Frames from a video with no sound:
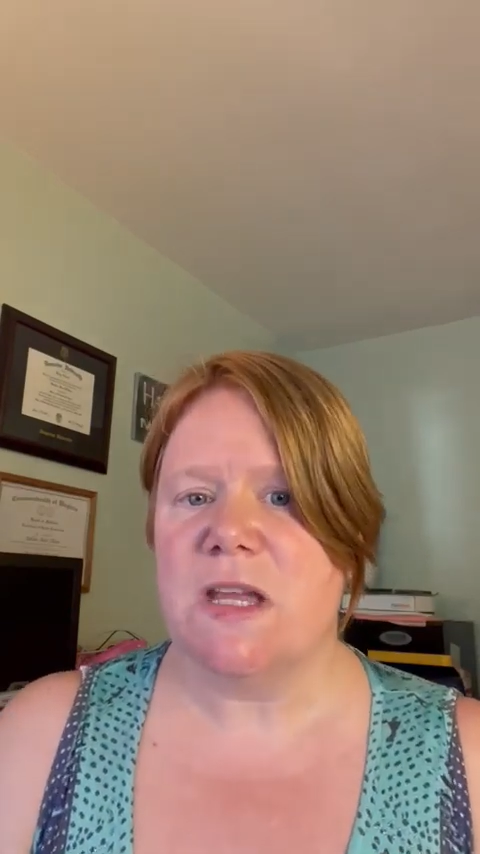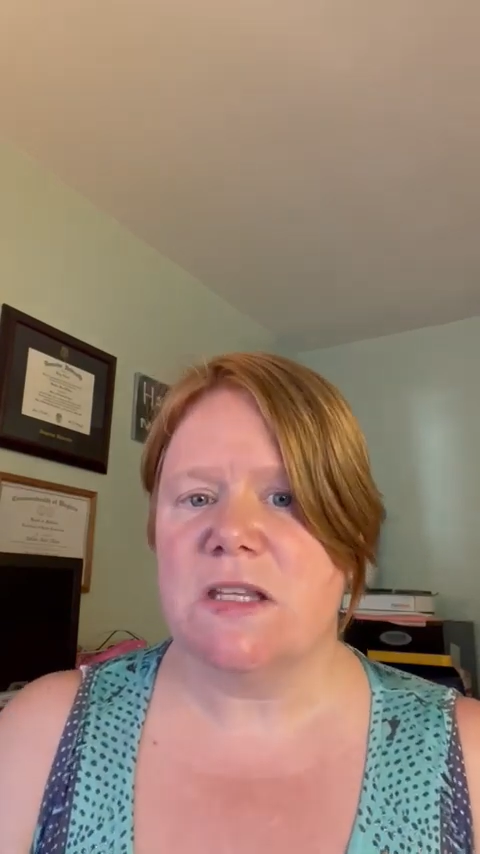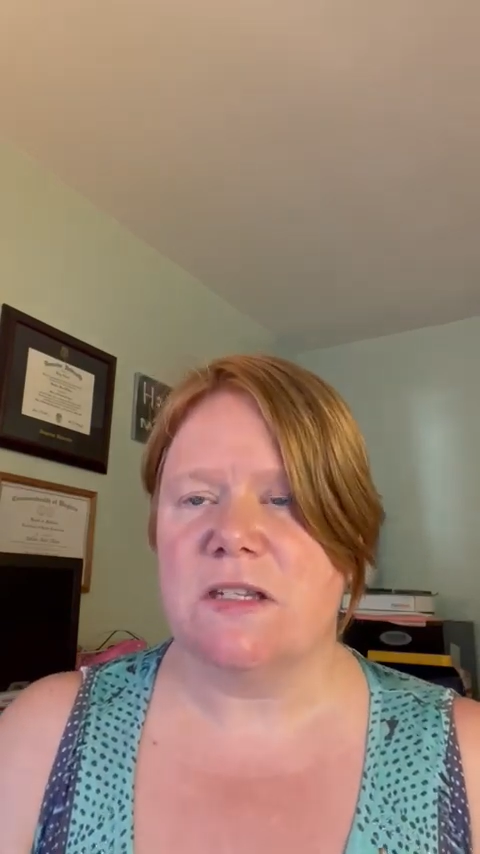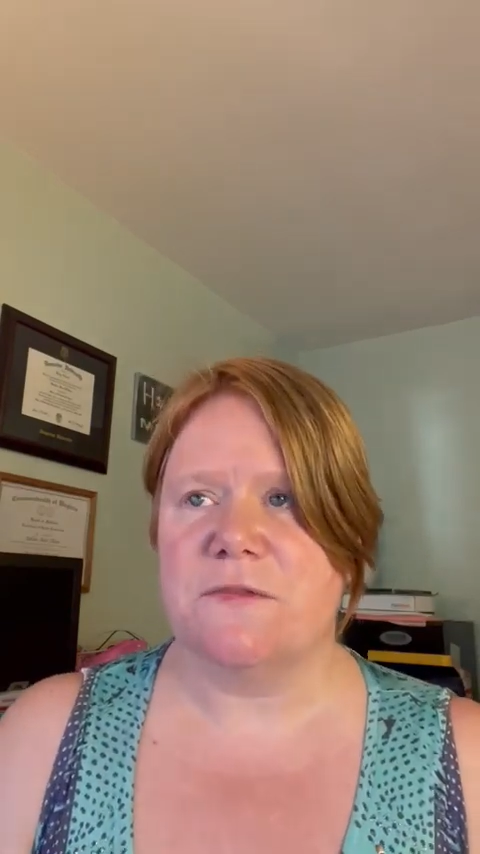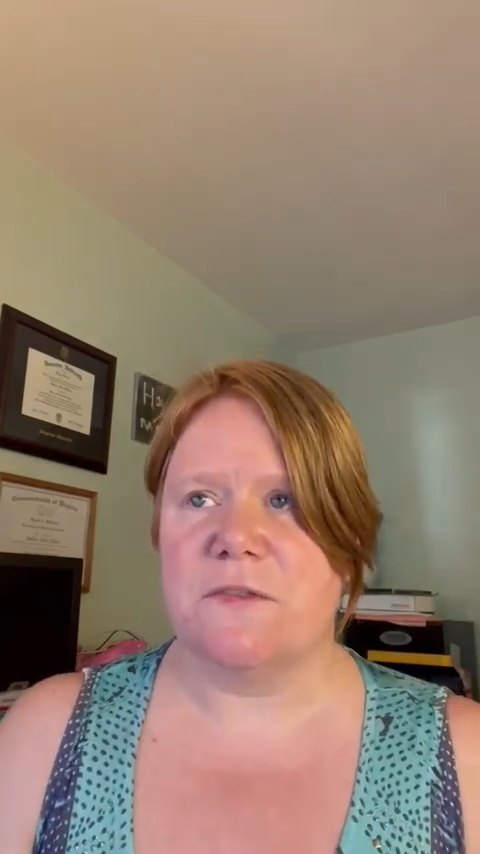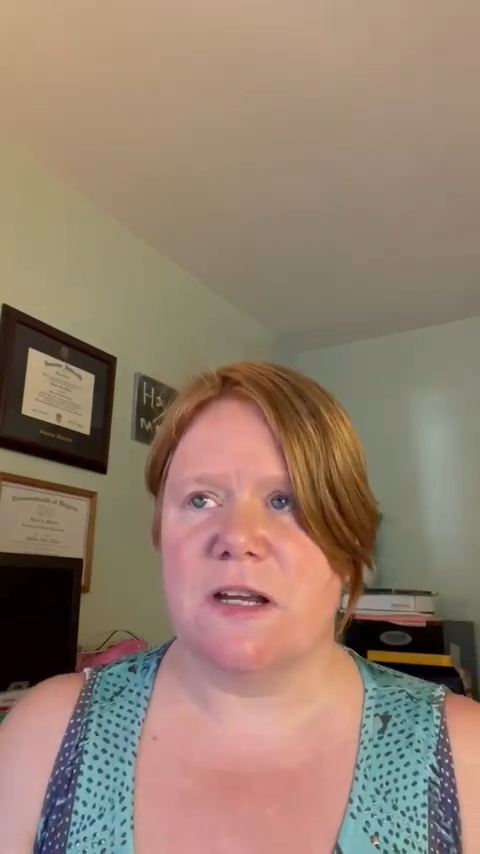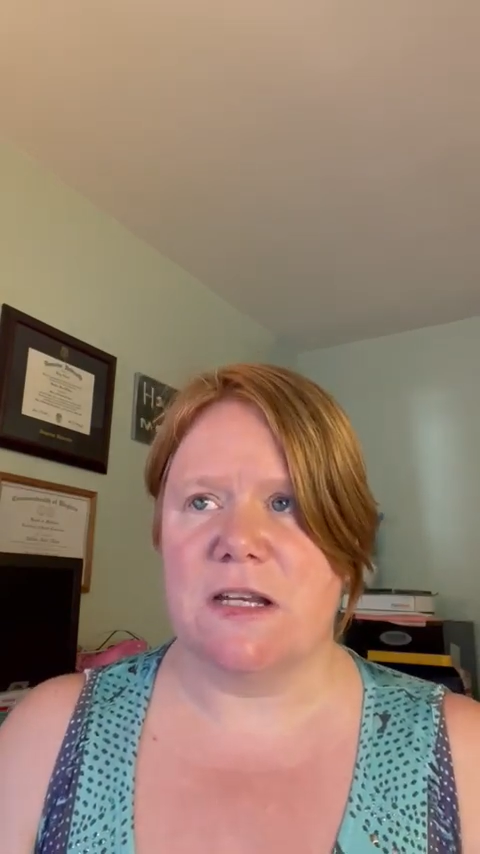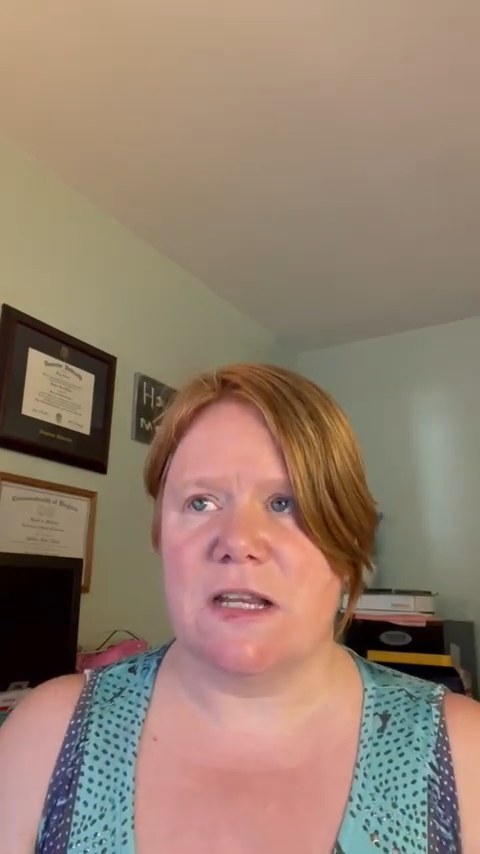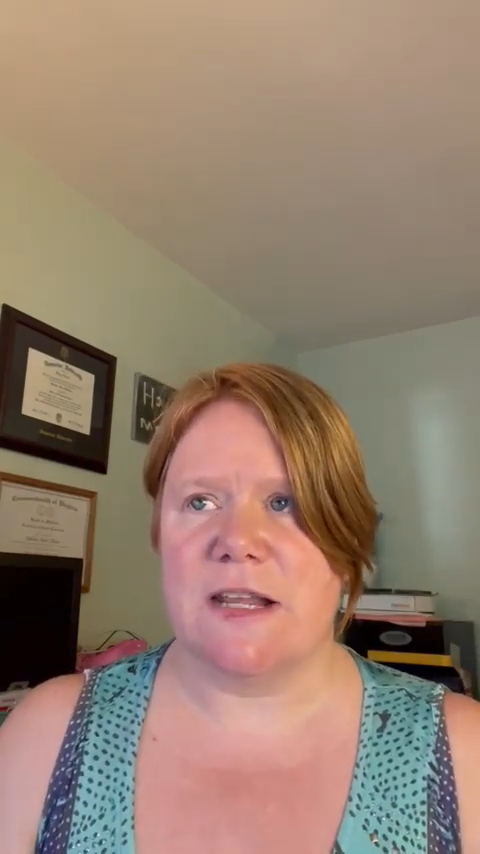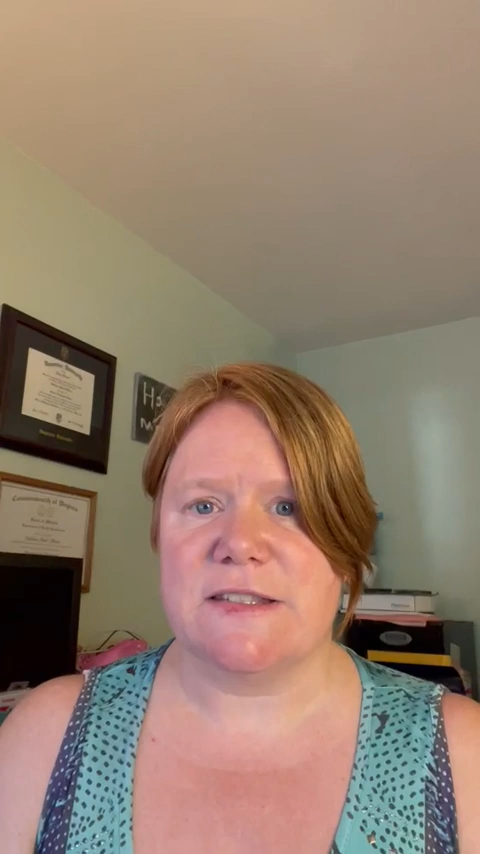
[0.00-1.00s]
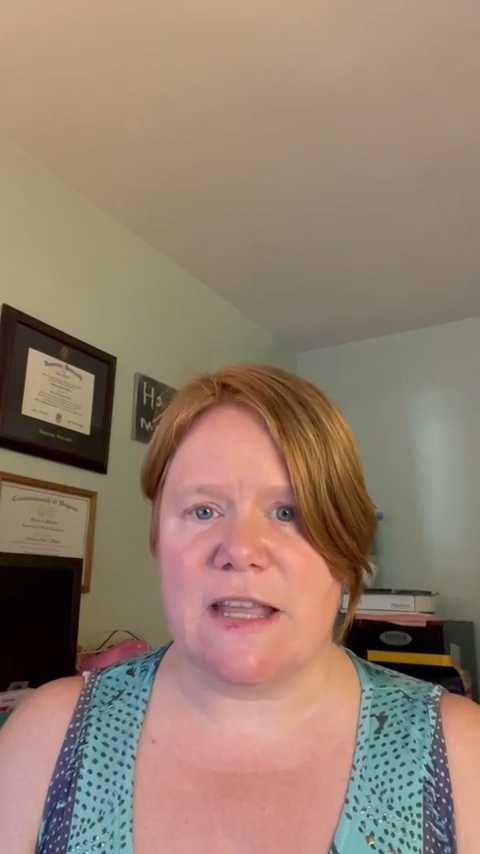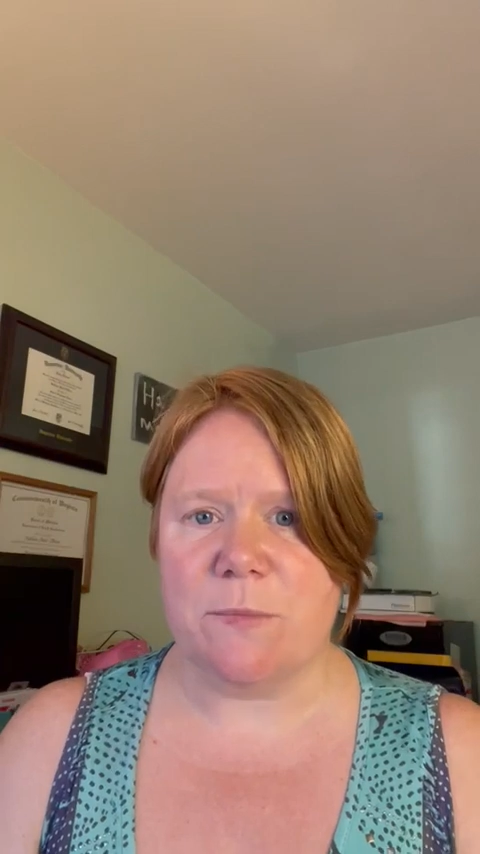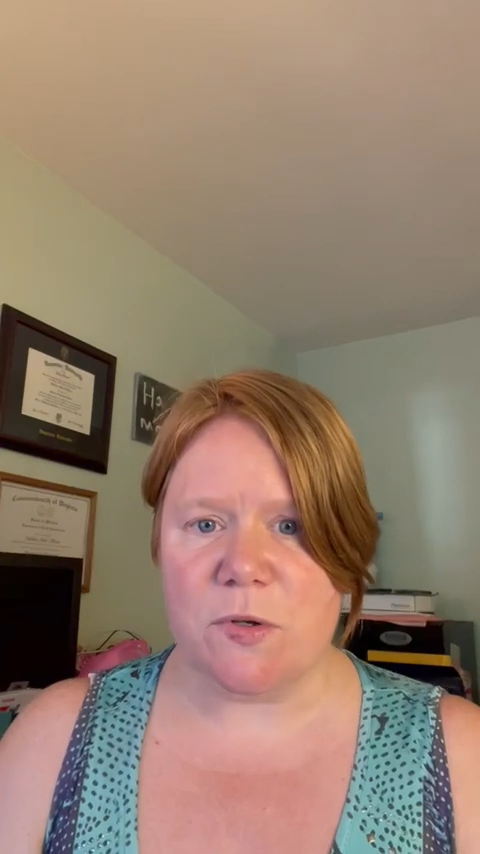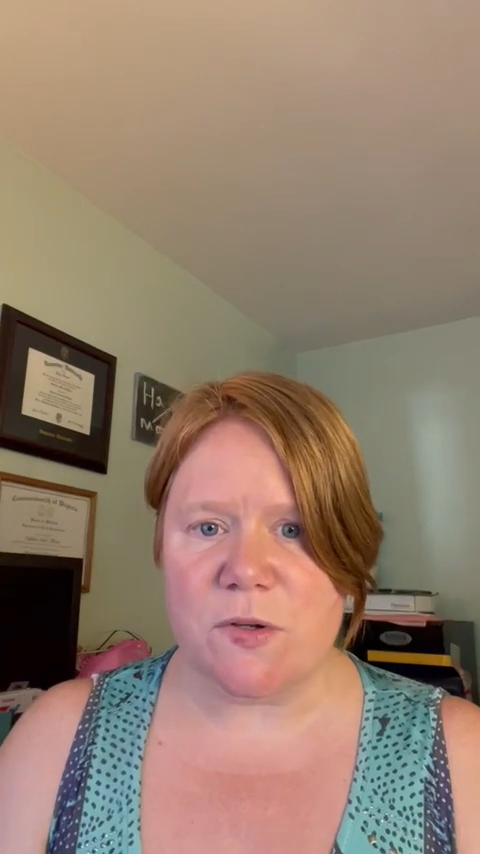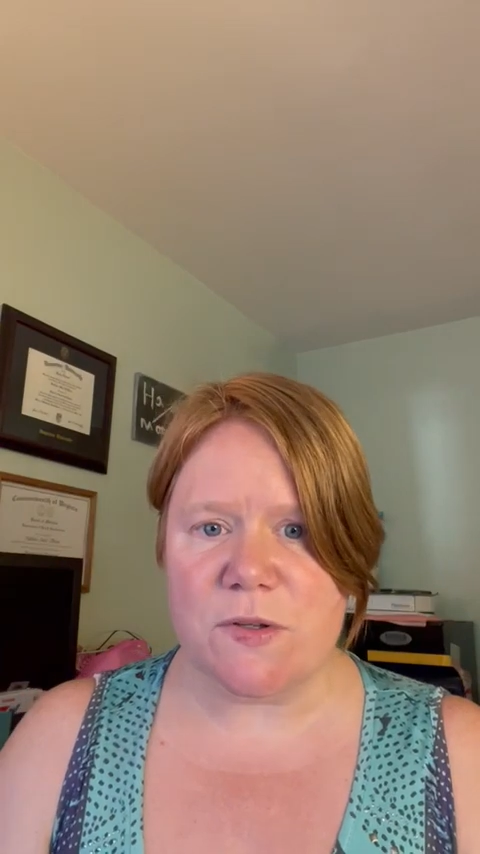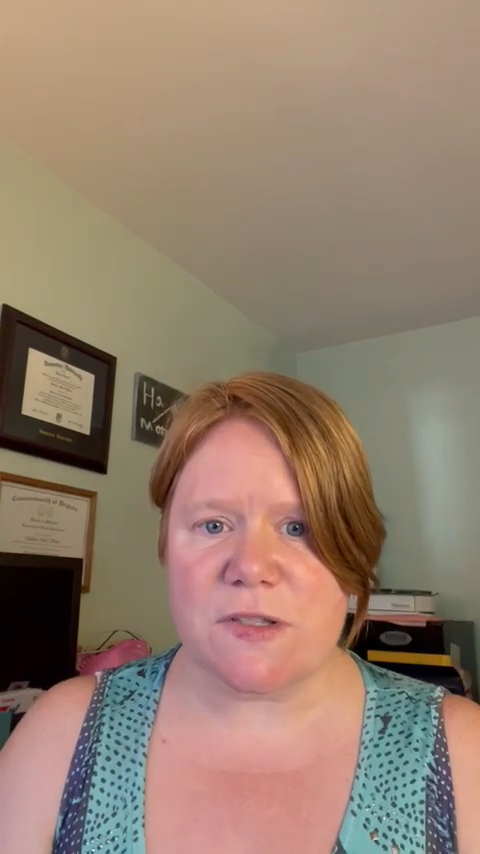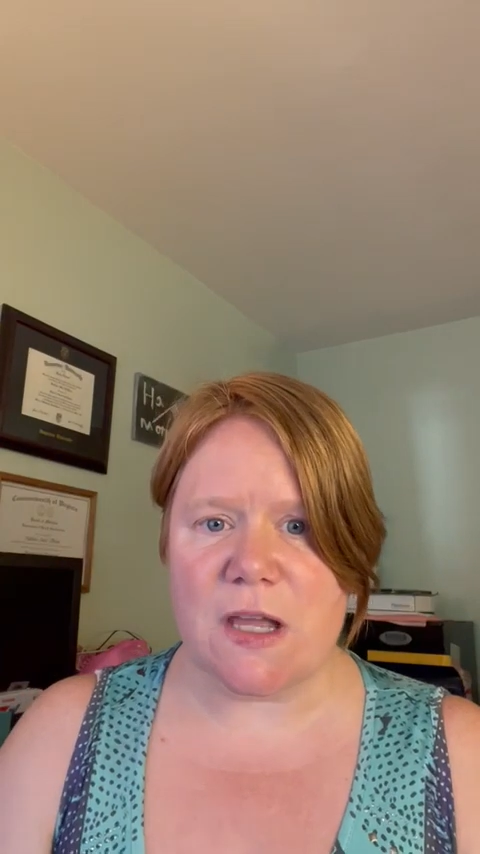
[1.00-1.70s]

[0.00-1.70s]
different examples